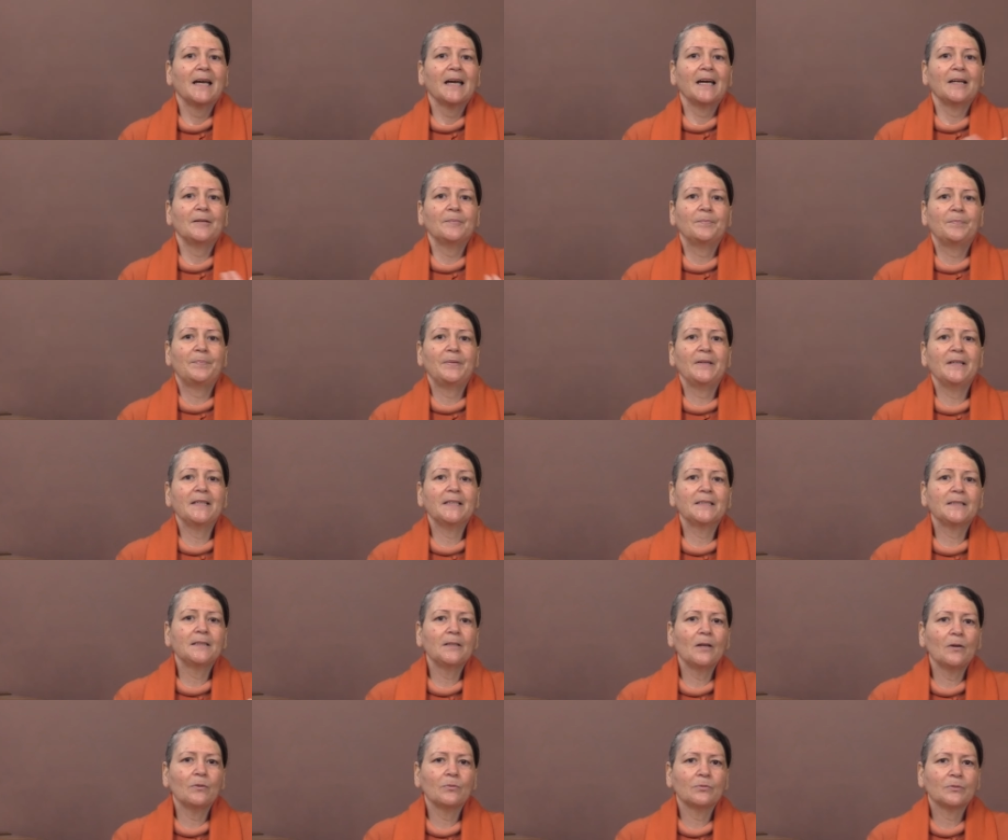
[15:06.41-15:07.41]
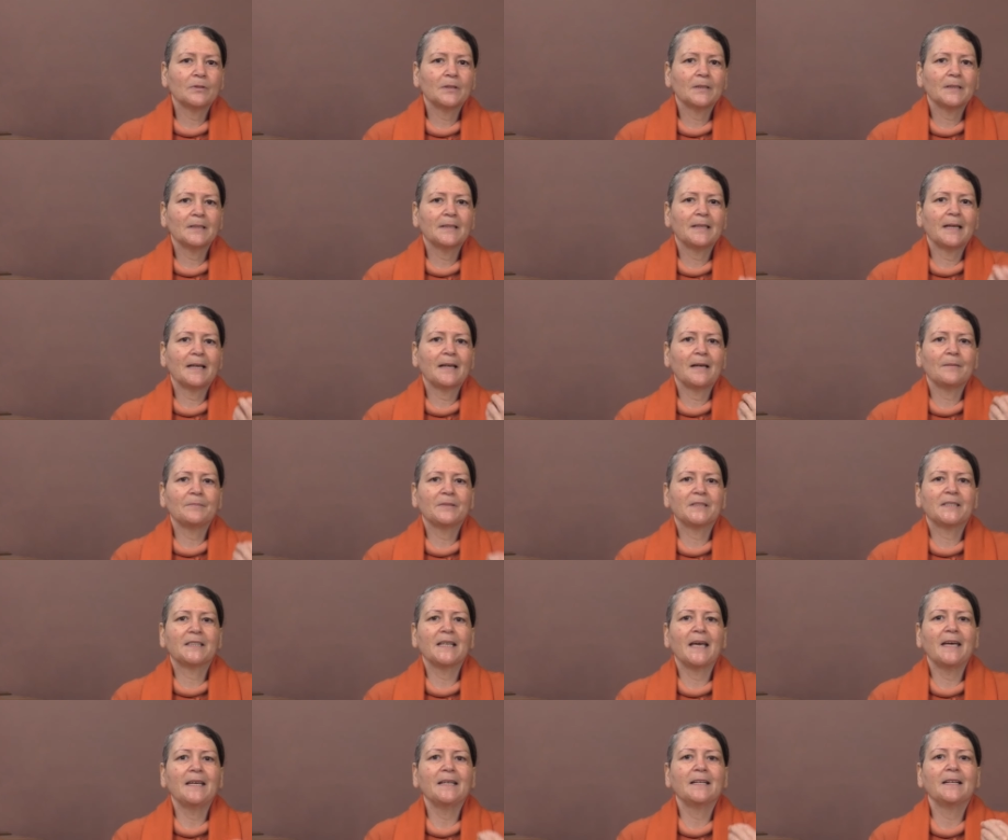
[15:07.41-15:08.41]
And please note that I'm
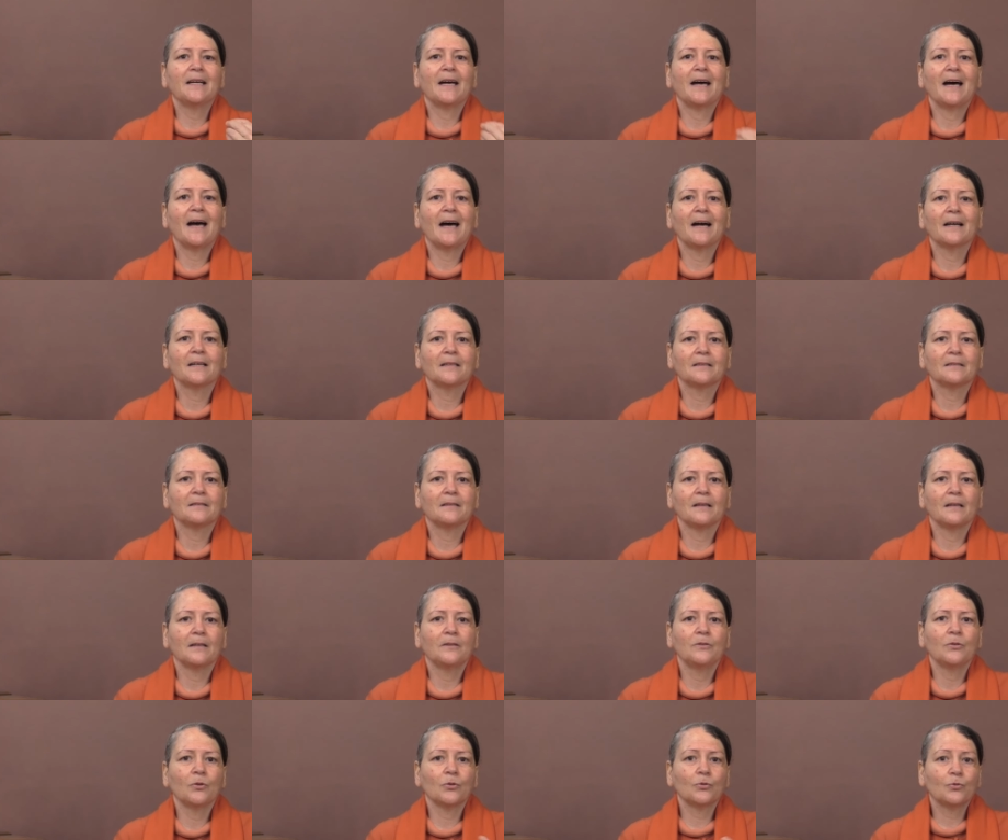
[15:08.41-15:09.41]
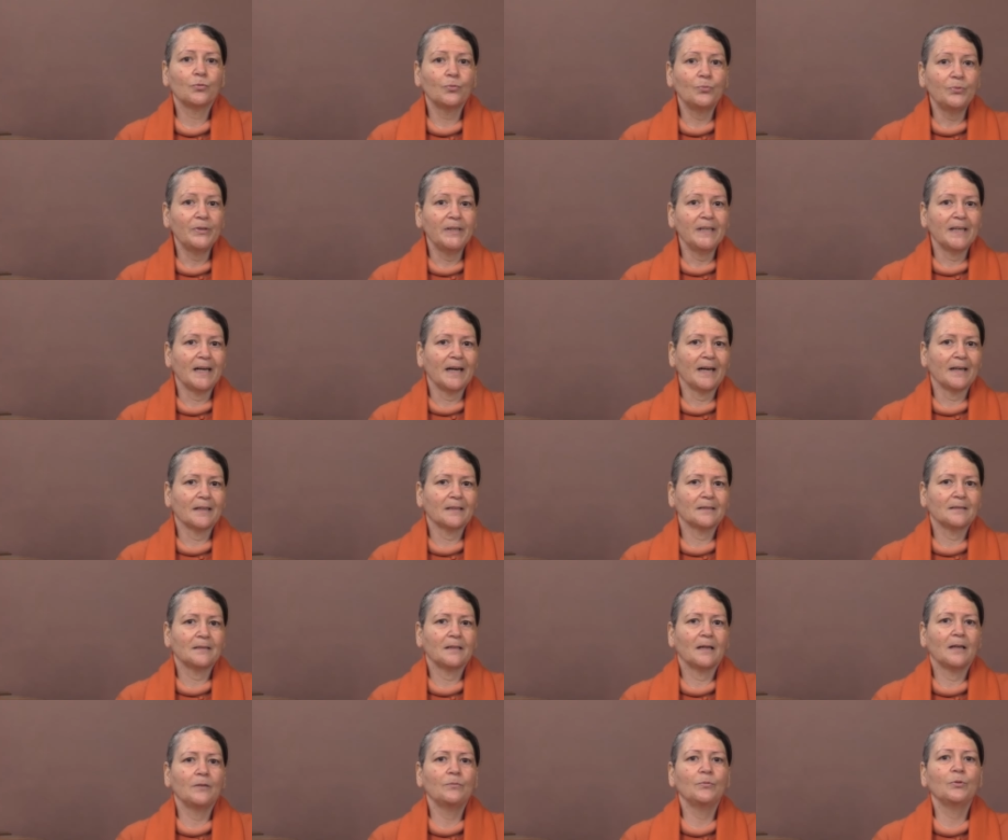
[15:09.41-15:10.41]
saying act and not react.
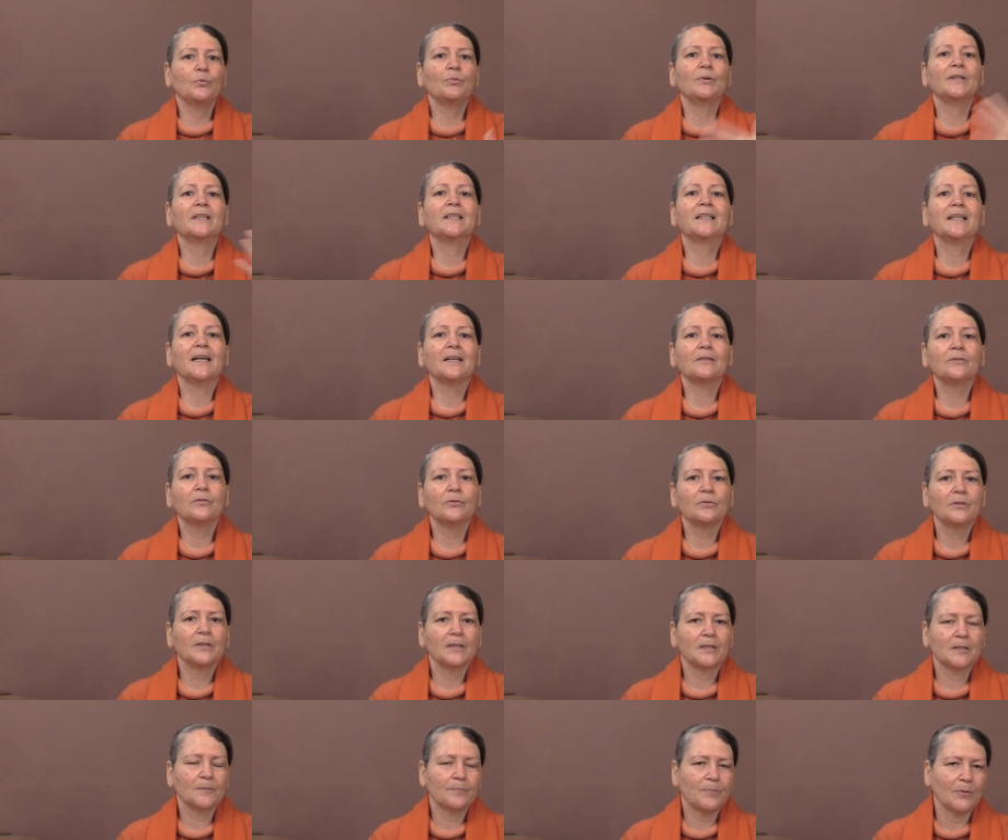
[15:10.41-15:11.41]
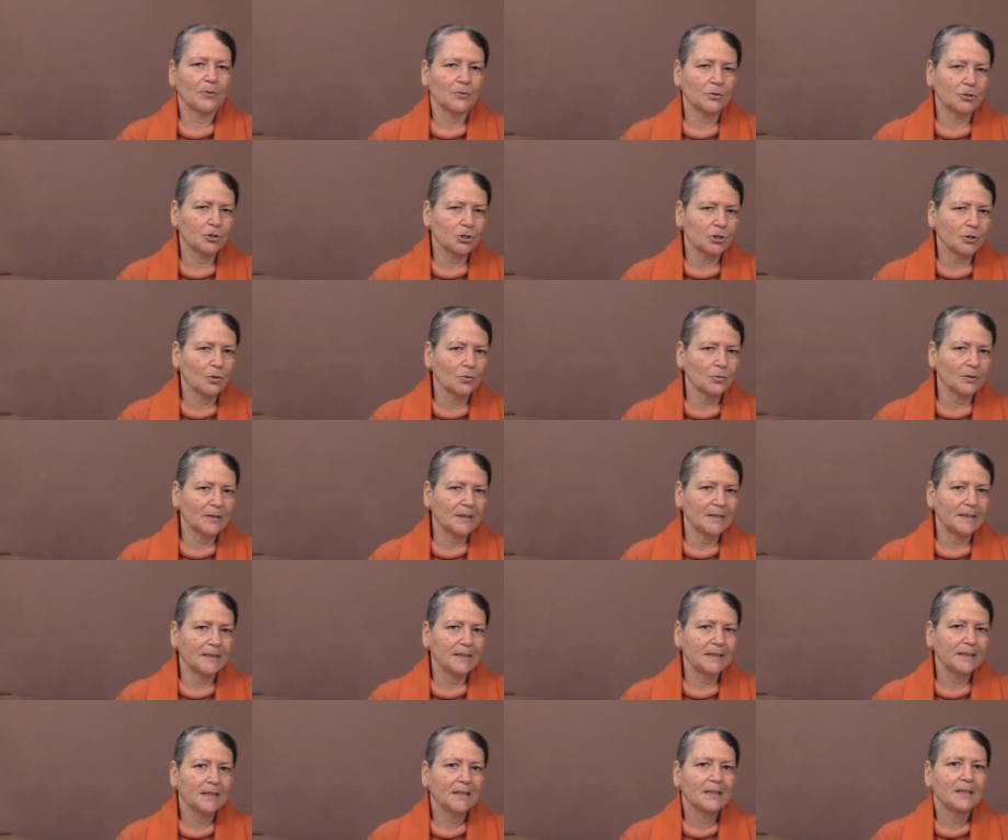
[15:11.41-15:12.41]
And we will get to this point
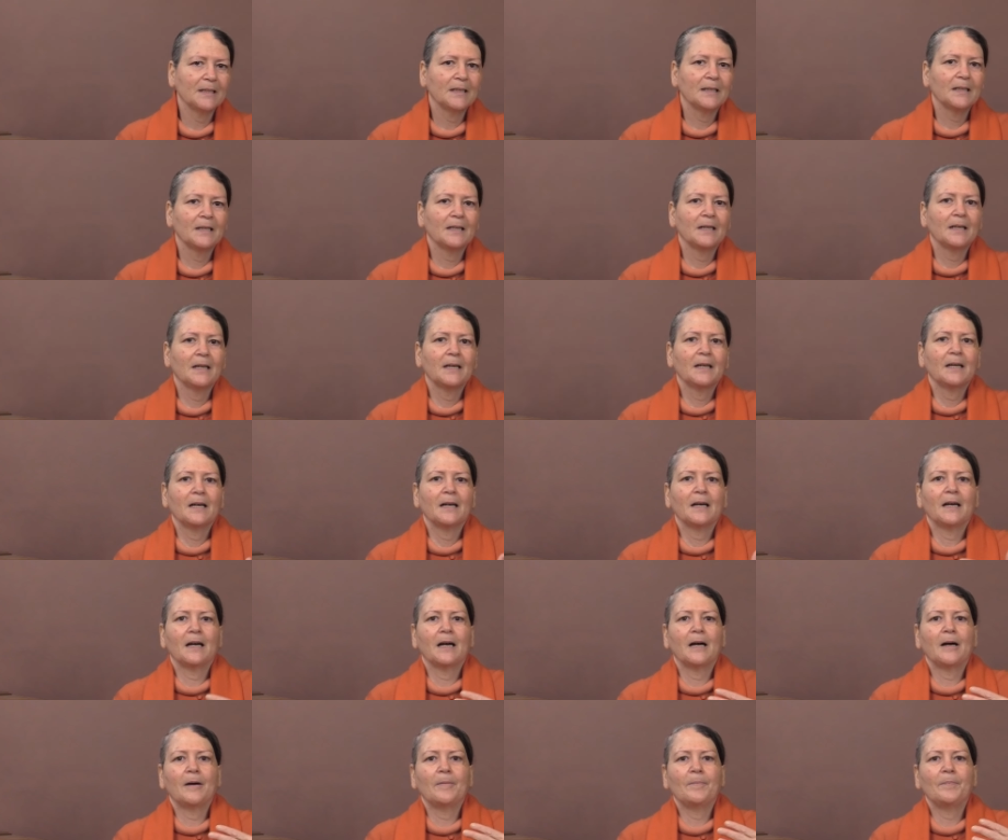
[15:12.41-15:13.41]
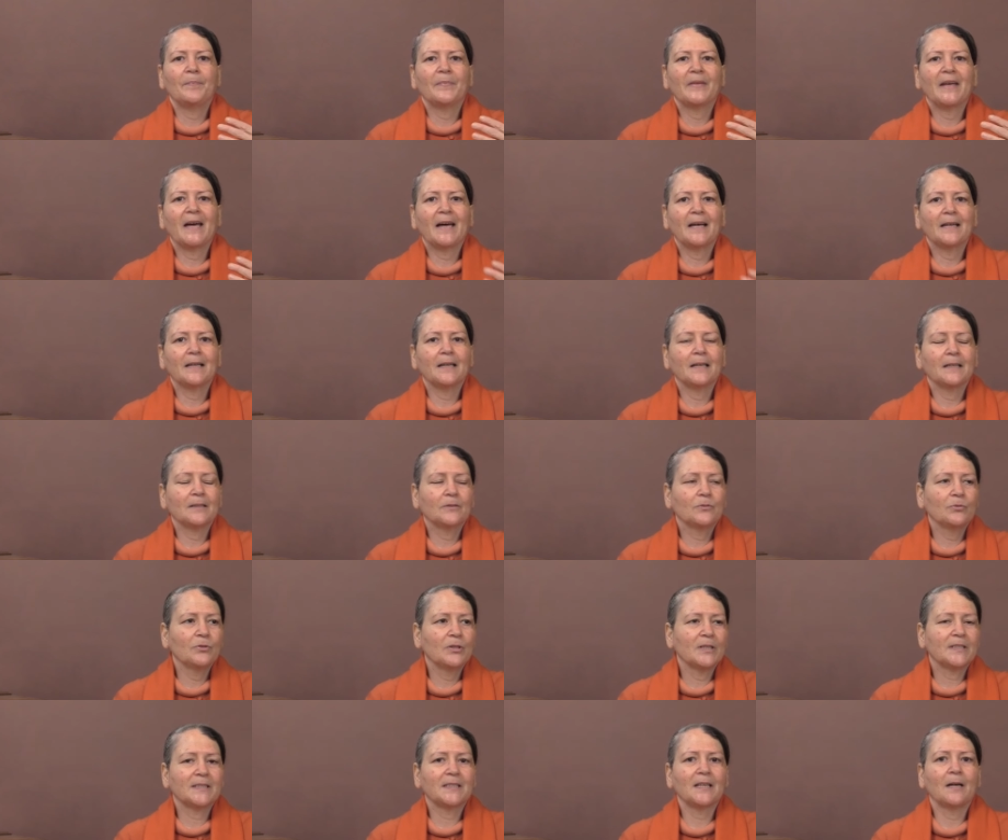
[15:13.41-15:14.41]
shortly um,
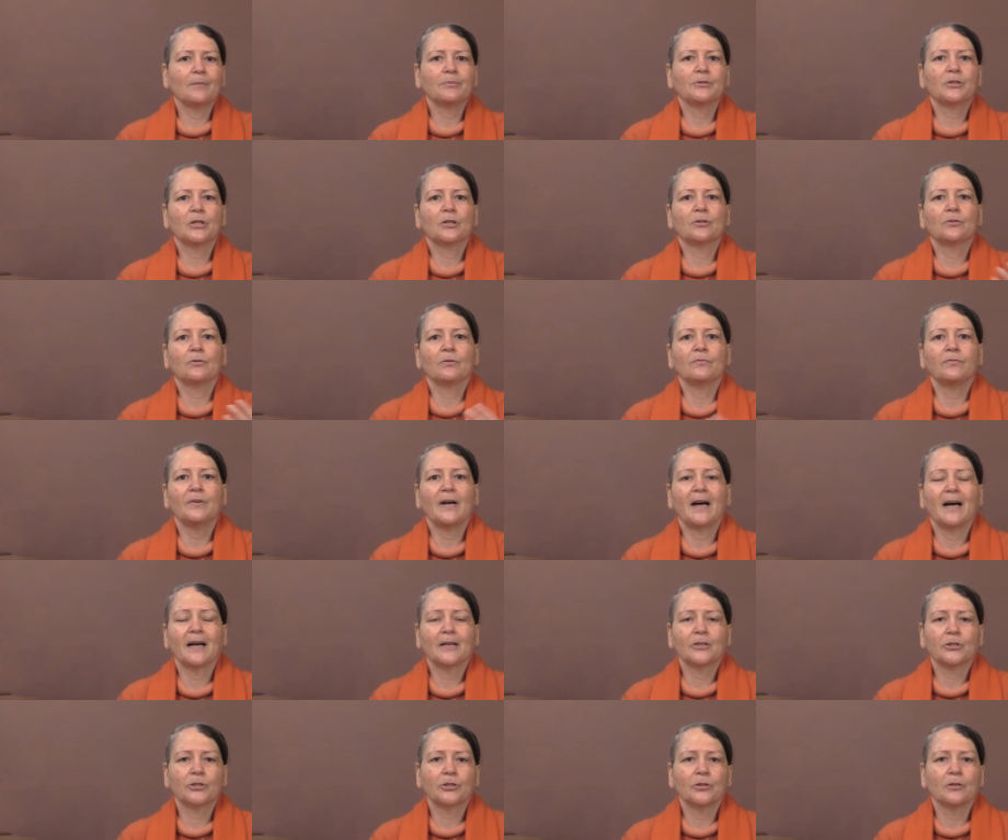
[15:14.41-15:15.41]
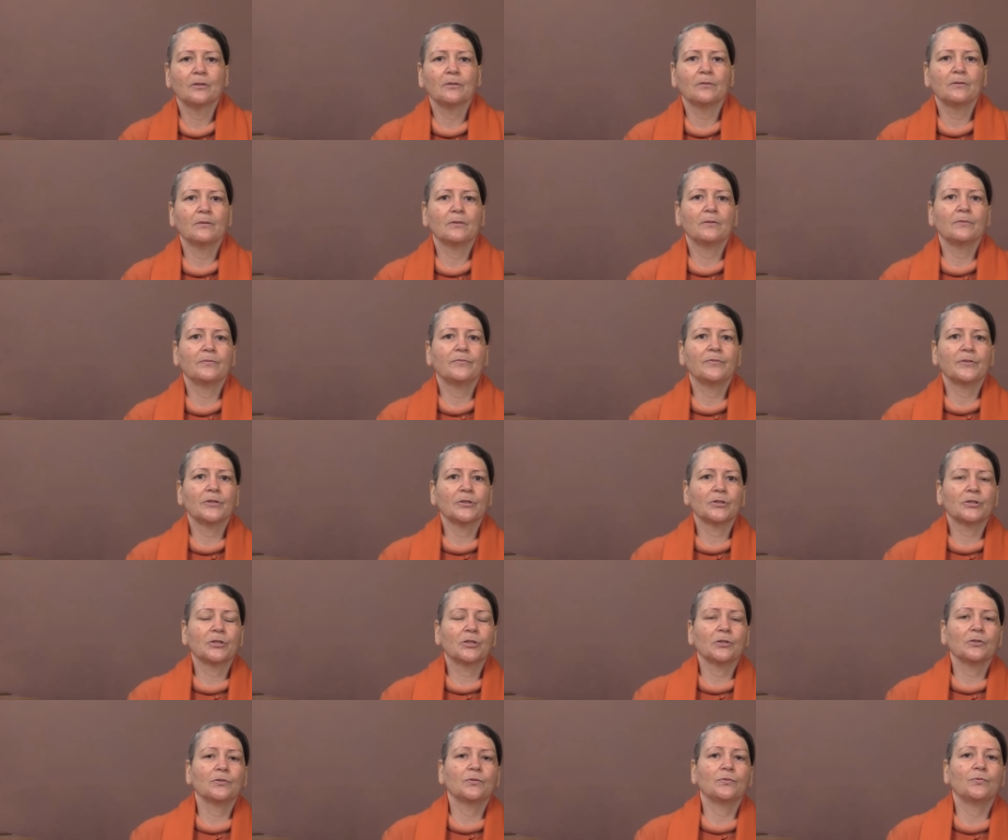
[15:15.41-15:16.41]
to the subject of action
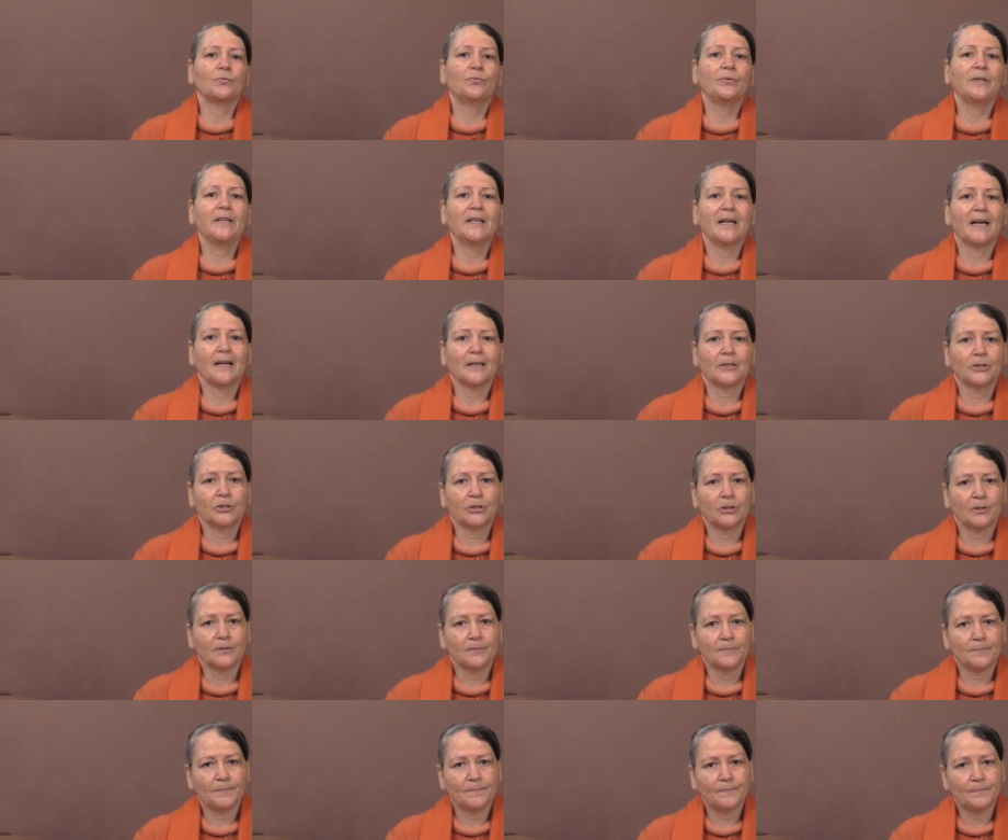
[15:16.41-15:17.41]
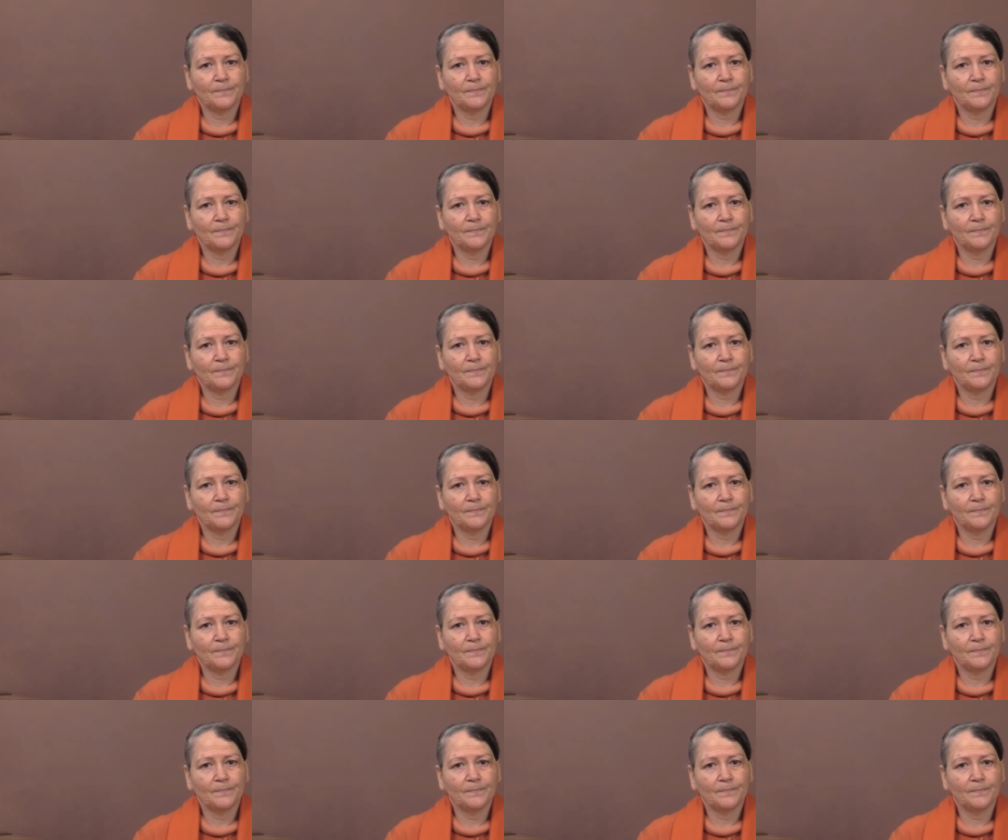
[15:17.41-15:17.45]
versus reaction.